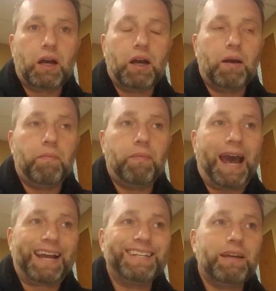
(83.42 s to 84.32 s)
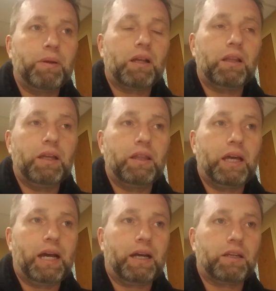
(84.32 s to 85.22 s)
academically
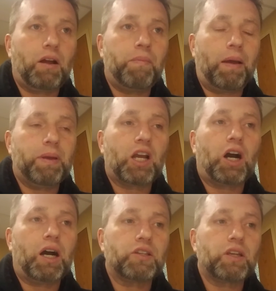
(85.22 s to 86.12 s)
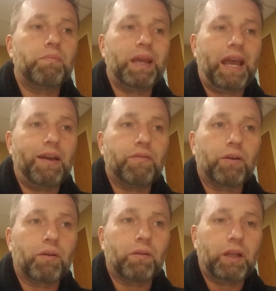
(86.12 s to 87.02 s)
that might be causing
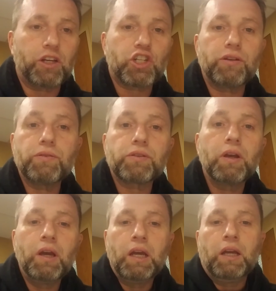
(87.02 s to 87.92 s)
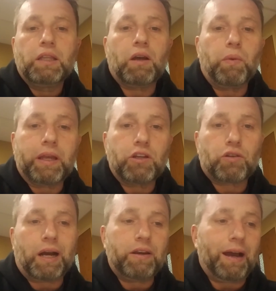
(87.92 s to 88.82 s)
behavioral issues that we can
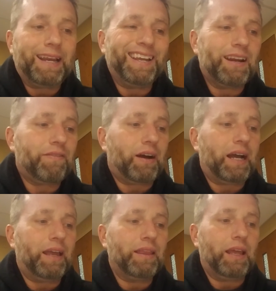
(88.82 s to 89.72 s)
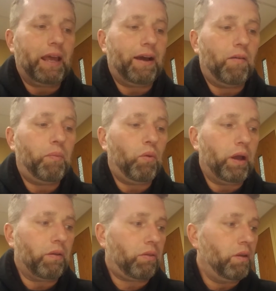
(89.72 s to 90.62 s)
try to identify and then help
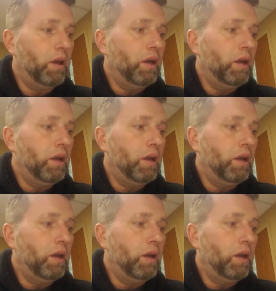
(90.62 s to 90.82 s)
with.